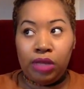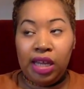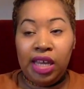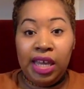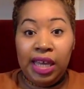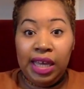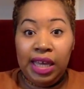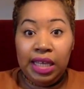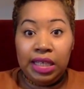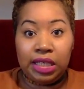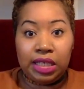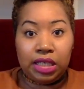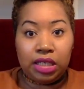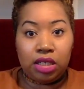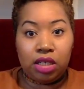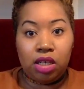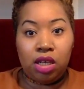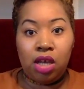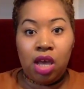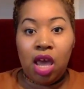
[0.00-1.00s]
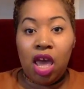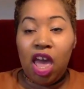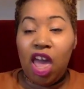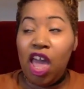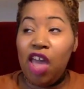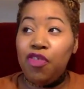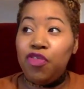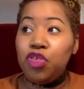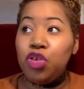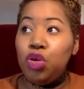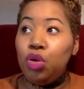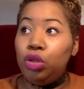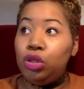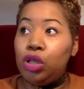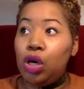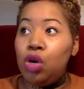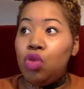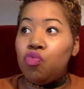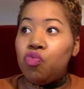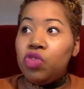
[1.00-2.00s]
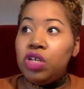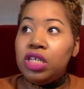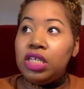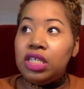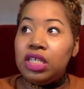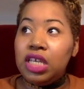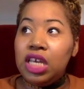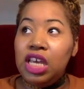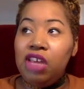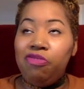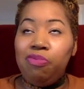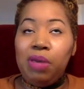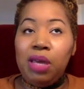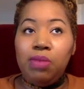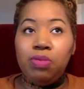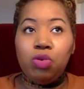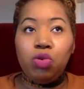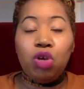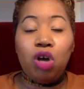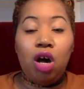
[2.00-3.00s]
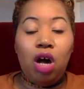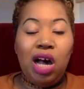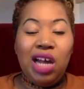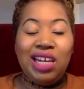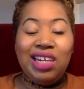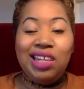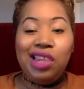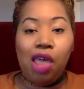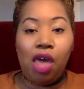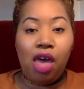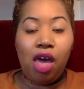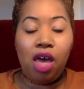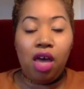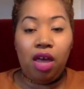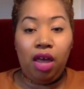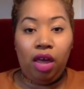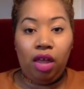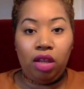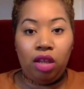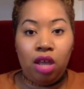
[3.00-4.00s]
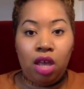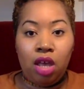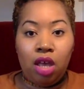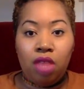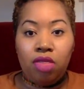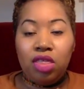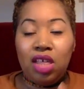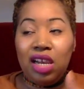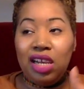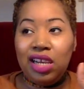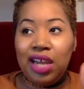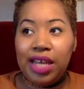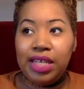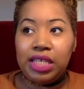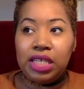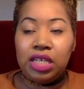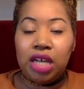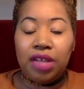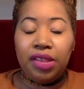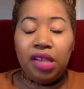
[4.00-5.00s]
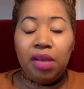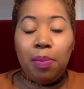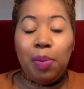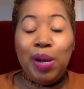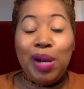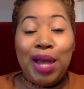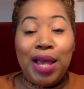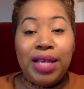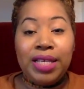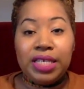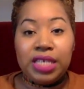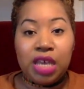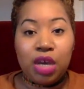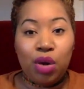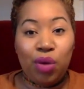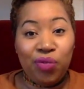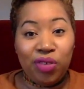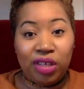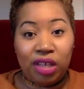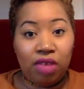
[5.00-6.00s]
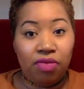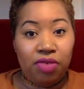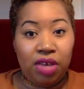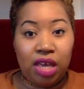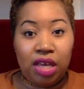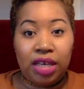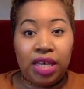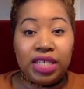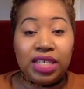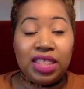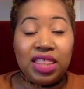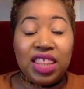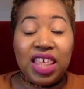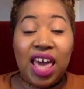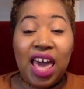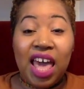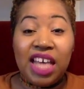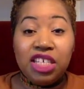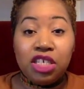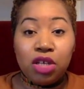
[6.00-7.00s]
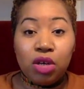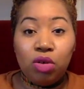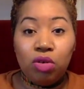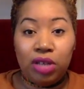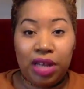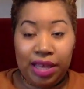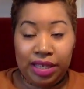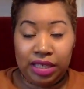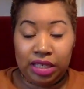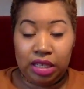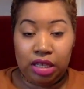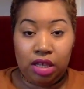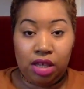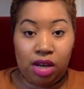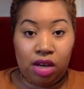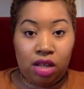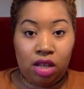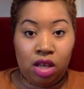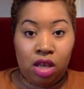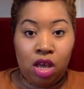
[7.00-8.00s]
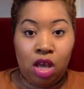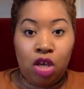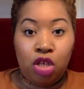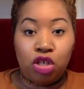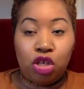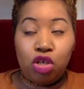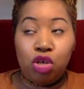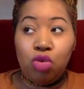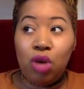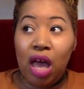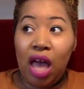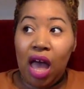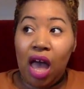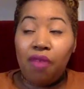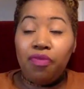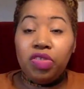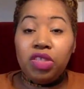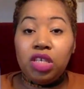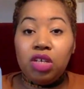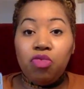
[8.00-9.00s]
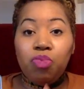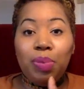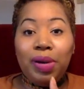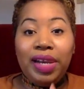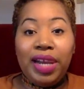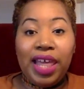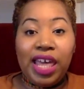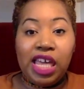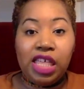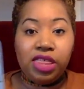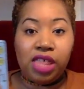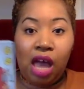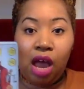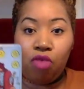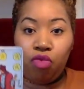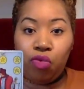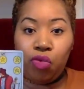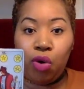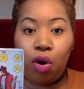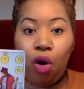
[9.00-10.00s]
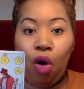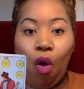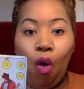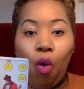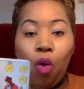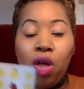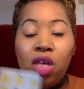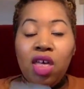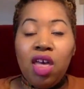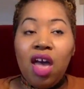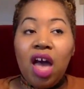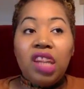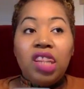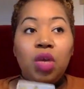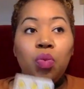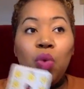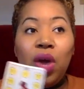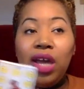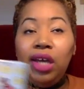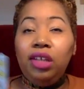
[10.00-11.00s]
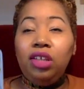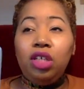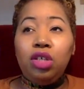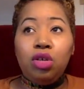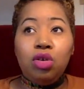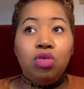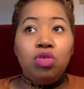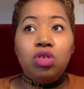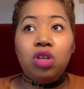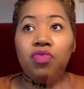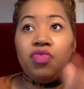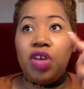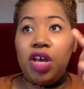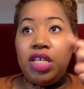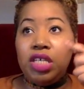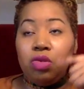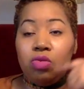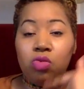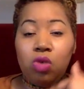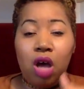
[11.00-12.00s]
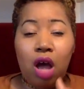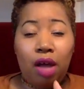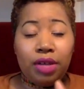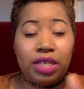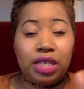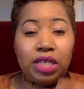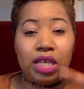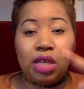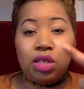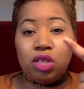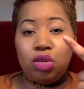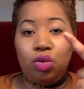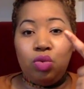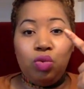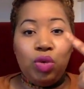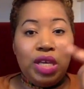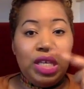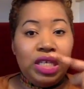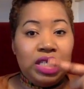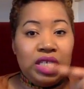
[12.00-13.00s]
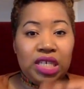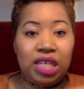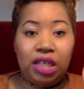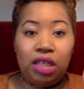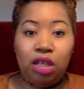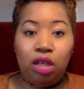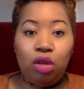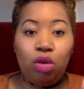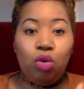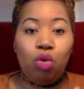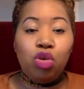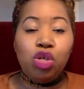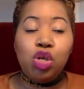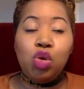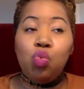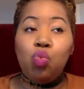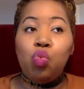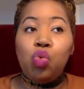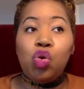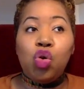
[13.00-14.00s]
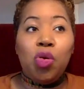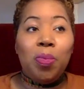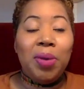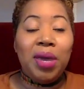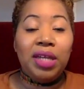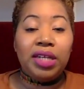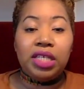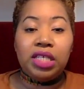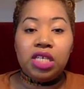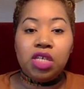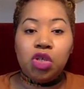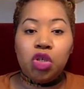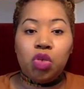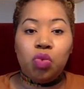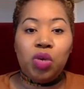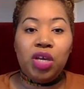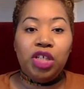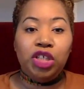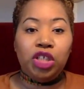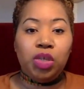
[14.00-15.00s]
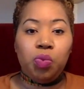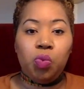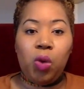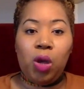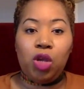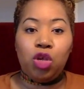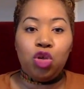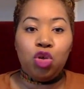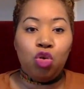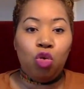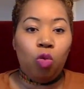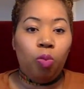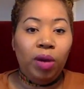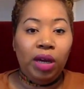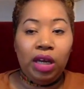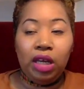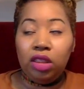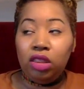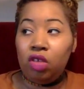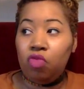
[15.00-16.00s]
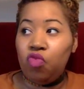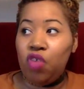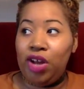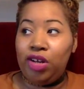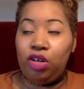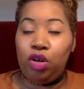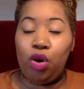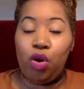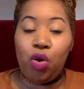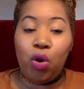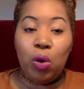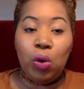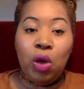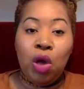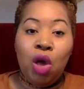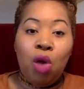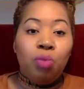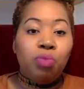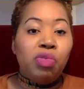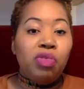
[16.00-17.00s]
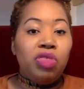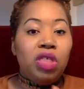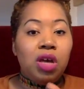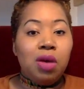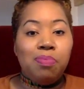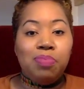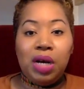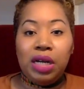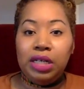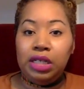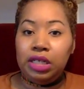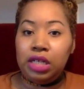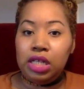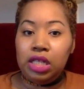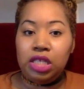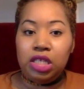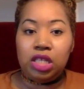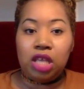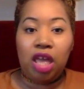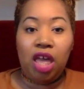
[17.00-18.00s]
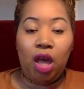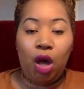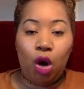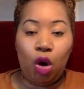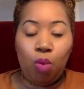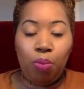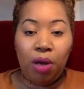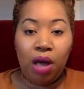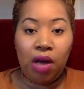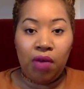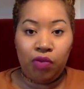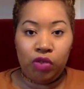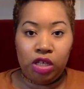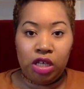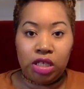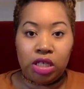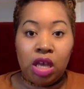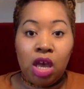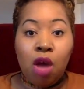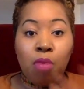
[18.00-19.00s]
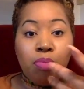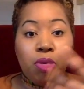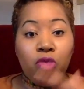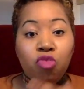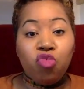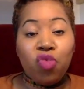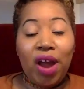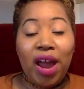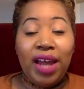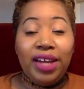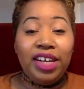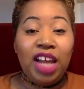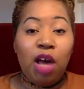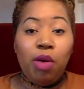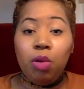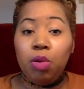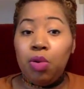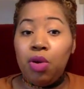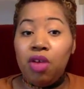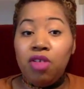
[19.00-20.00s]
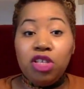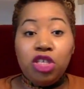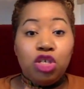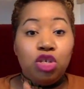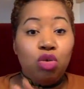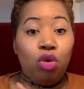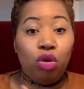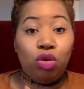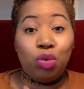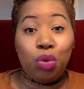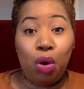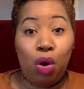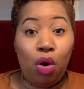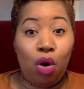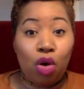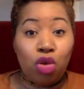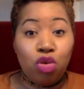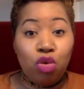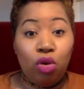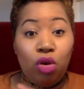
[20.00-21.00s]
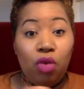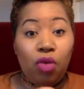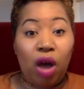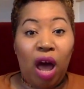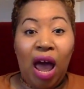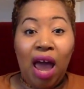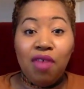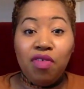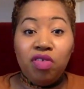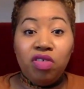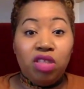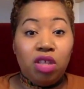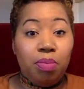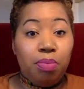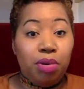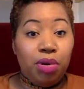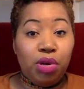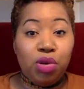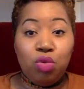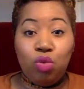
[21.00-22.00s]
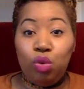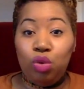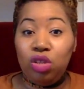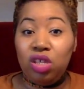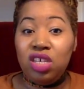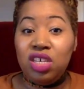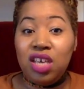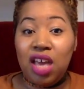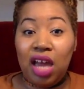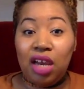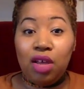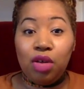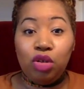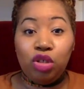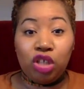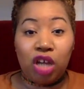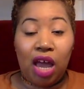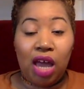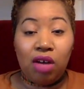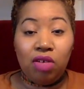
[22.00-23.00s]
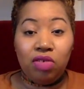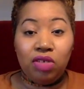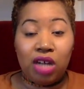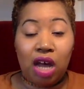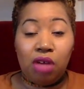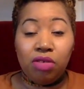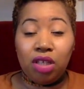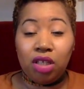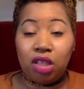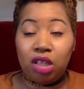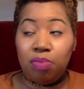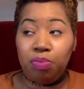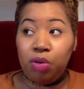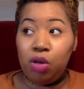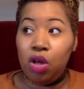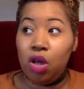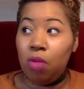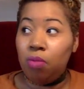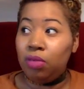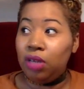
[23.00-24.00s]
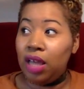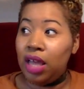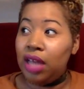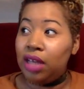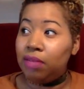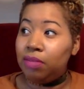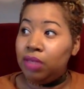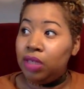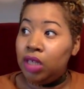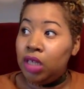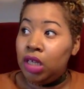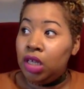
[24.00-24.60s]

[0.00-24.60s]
It is. If you don't receive, people can't learn the lesson and the blessing of giving. It's their soul lesson. So you have to play that role. And the way the universe works is it's always cyclical. You will be in a situation where you'll be in the red coat with the abundance to help others. But right now, Aquarius, you're not. You're either the blue or the yellow child down at the bottom like,